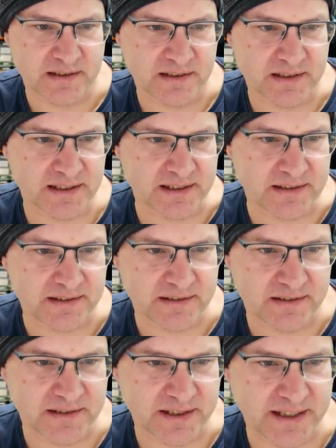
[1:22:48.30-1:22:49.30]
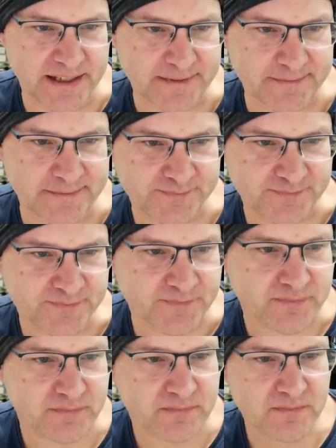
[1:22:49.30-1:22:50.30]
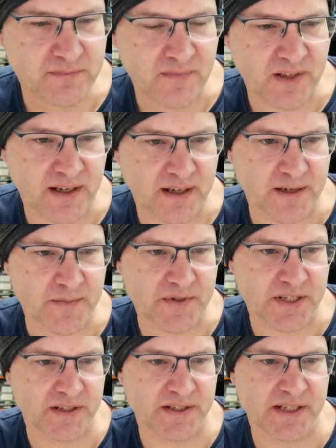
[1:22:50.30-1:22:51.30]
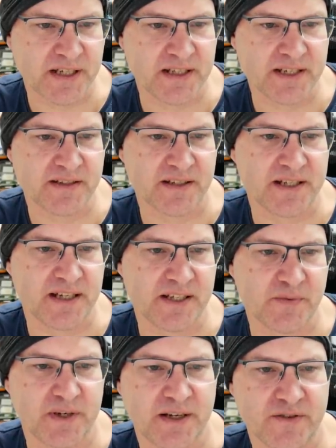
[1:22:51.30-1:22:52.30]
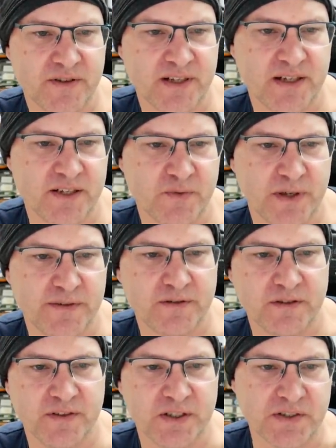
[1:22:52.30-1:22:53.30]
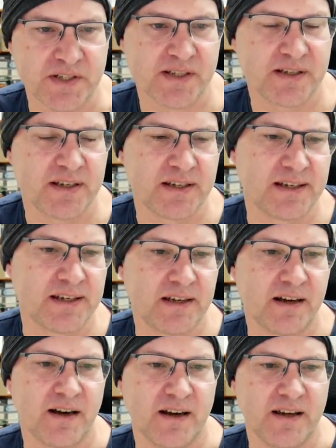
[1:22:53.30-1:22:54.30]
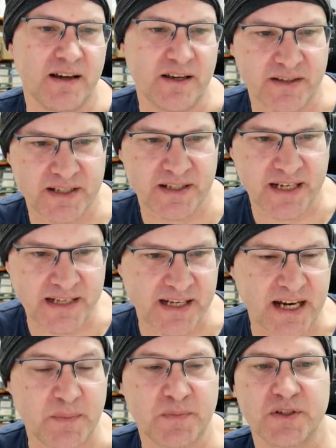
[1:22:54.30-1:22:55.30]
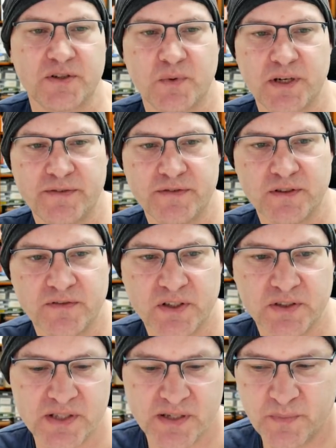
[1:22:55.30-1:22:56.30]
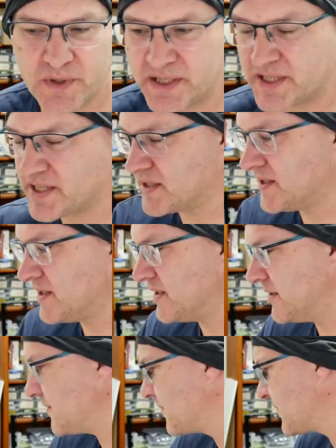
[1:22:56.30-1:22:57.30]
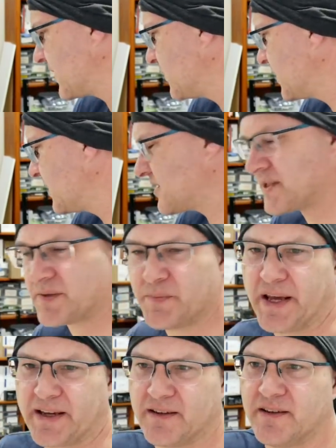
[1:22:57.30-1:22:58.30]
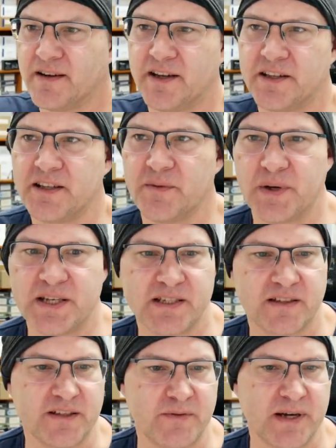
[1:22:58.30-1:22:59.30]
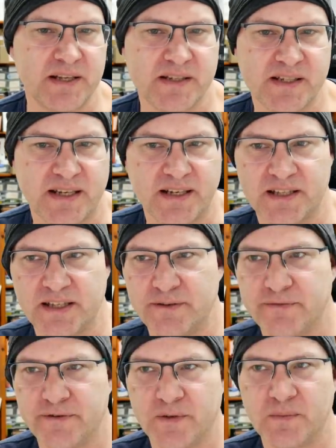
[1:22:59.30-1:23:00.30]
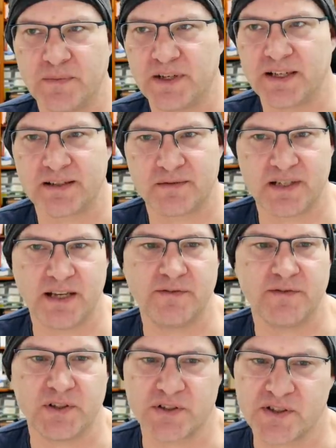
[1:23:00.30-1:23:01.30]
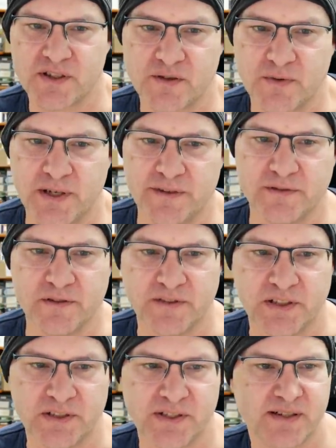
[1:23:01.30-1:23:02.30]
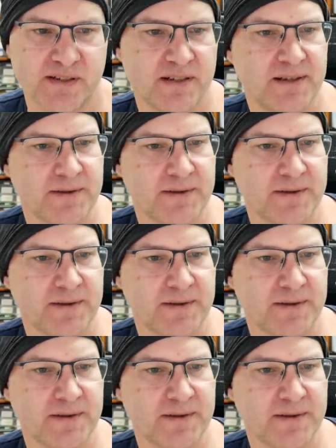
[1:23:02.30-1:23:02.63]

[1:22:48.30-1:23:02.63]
Now, okay, um, Seon said, doesn't the TS100 need 24 volts? It takes up to 24 volts, but it doesn't need it. What is the spec? I think it basically runs anything from like 10 volts to 24 volts.